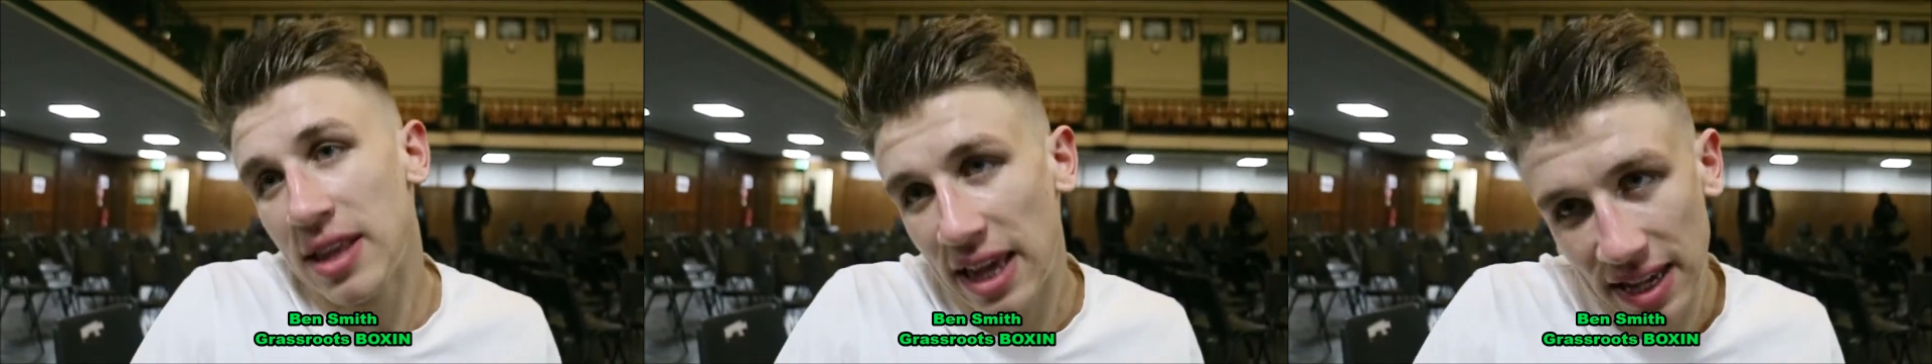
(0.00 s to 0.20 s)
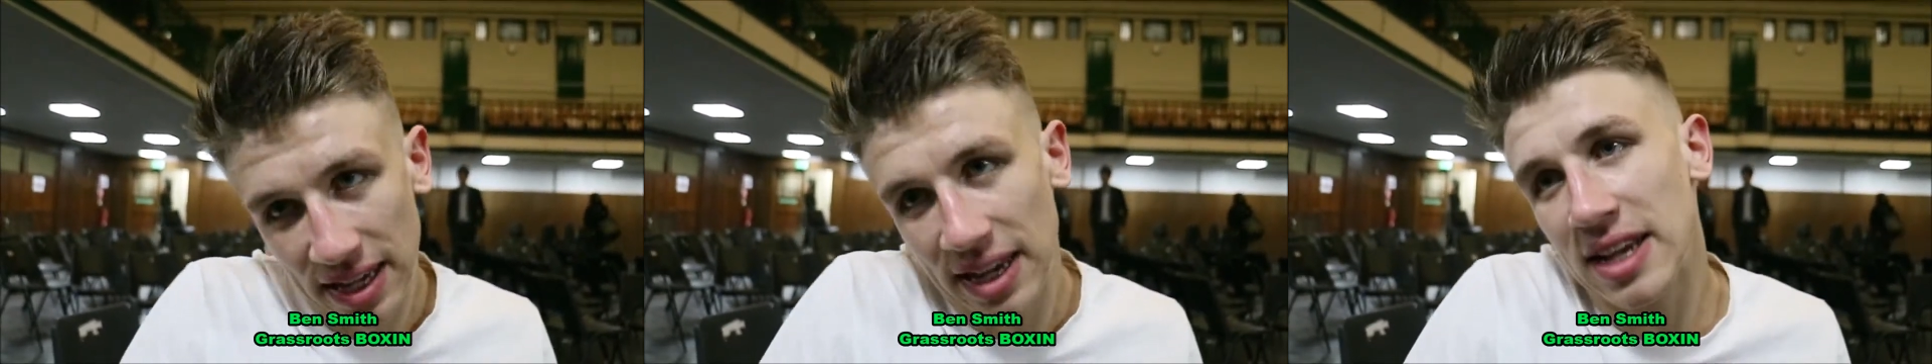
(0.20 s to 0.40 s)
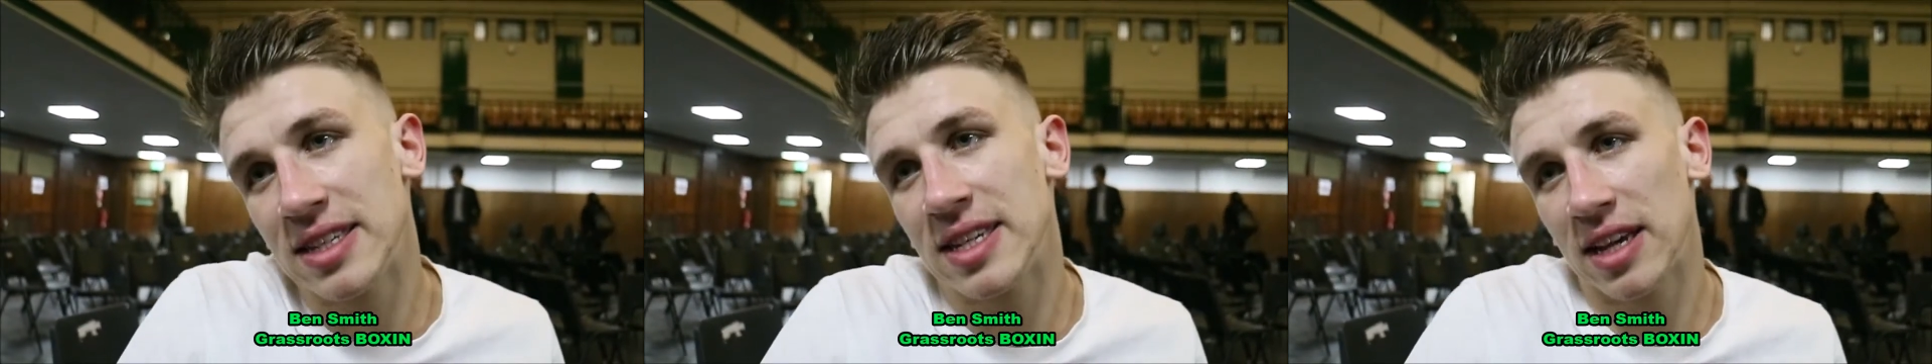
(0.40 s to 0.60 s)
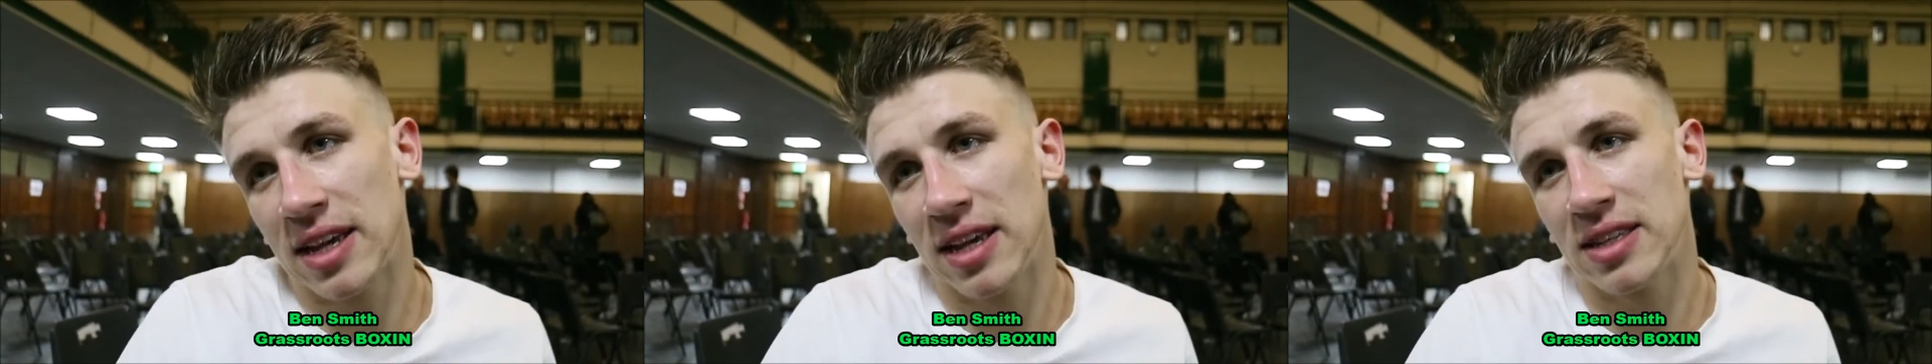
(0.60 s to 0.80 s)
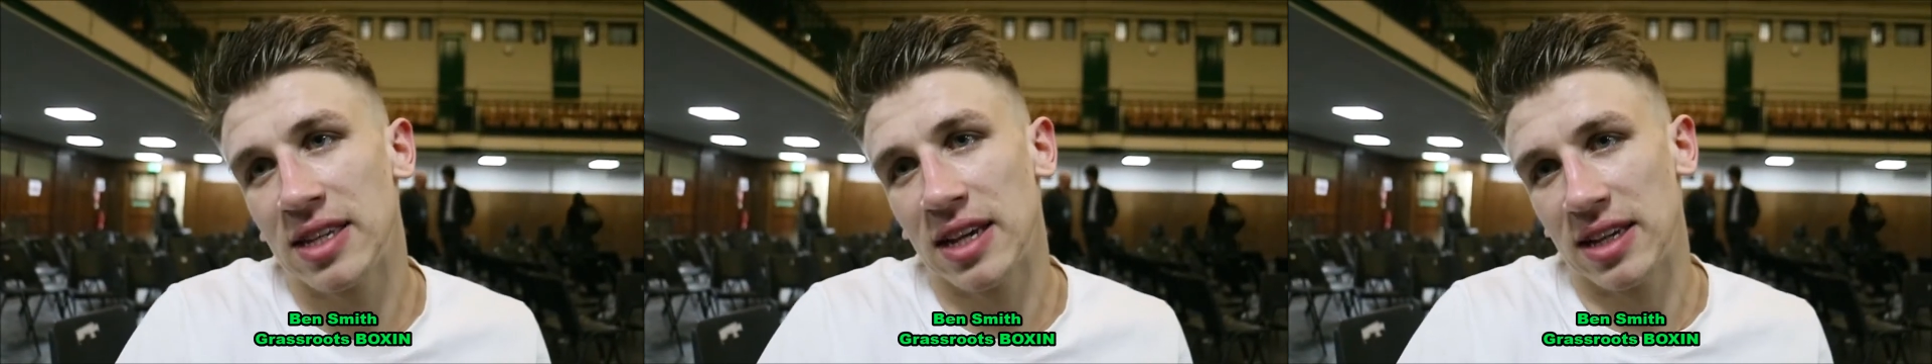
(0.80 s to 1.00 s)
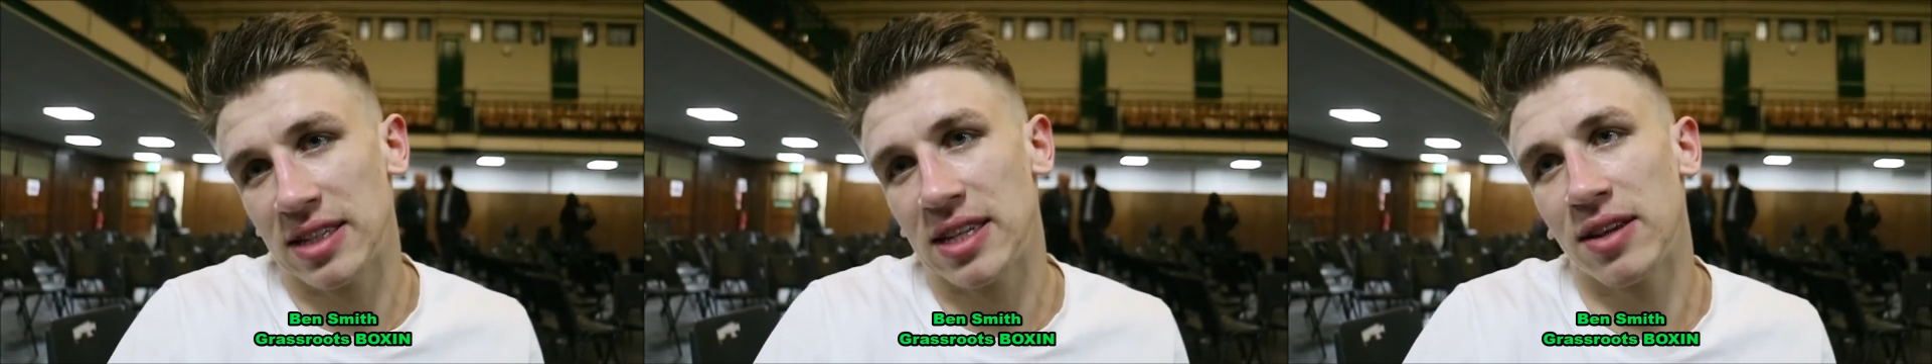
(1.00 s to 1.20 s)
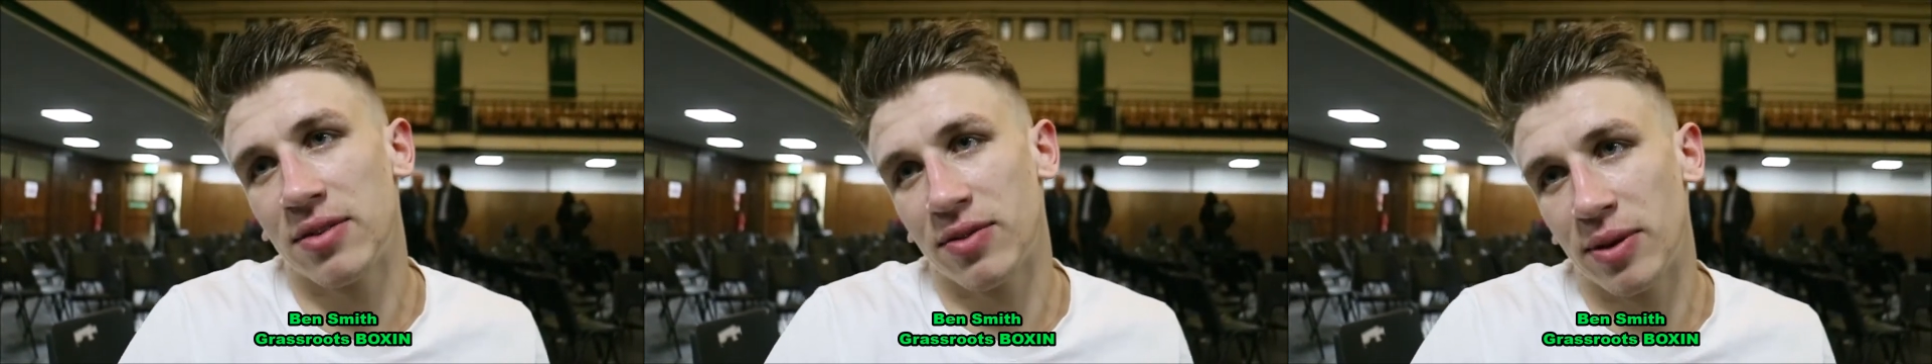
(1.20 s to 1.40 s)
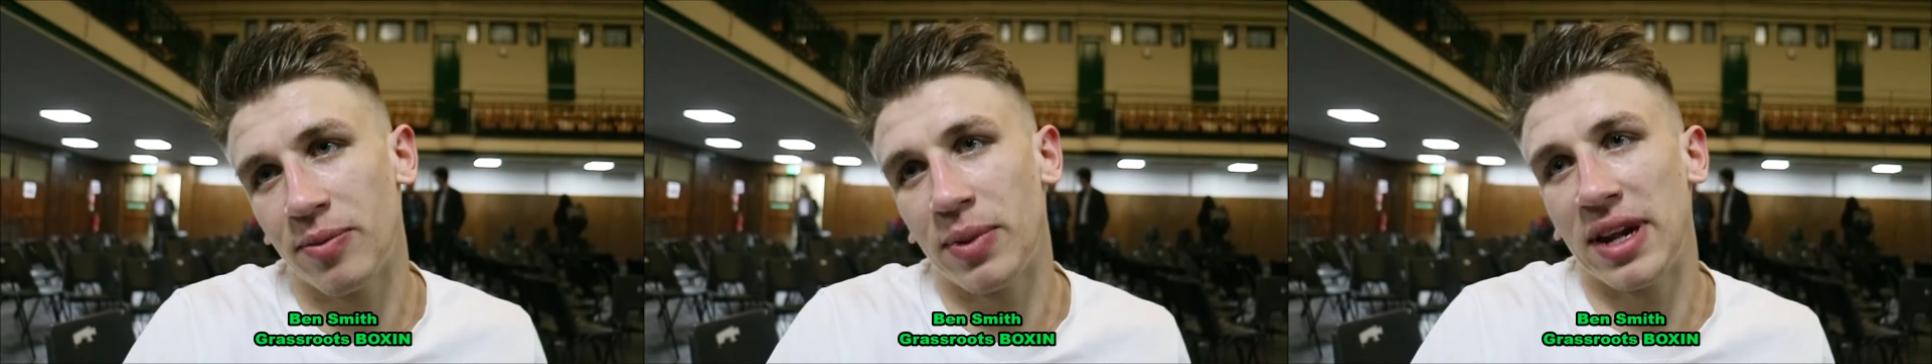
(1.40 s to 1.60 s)
They can get tickets too,
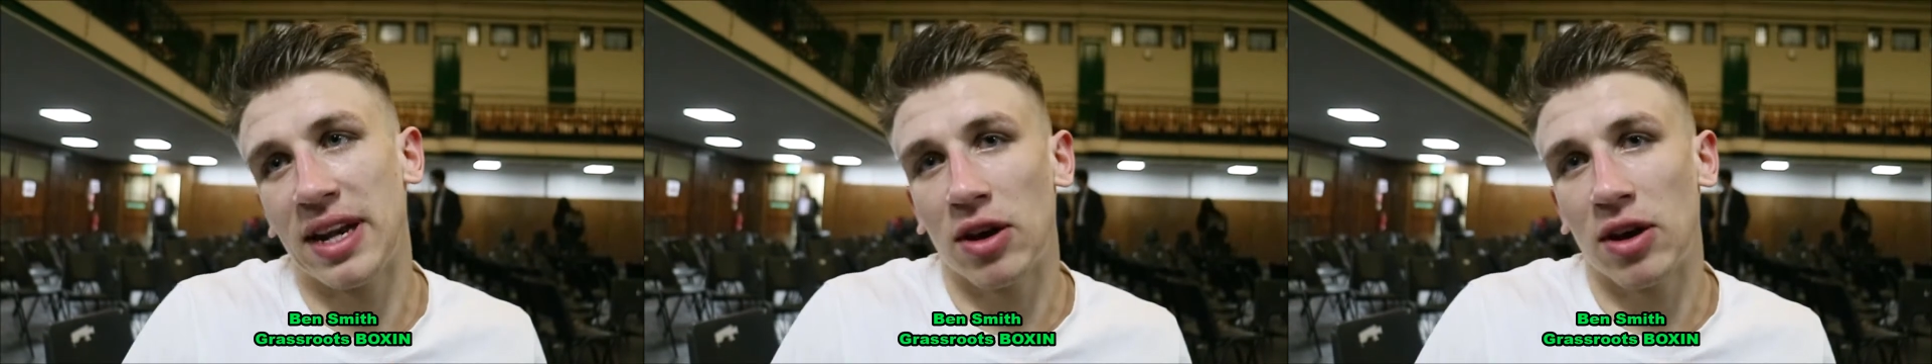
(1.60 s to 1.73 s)
from me,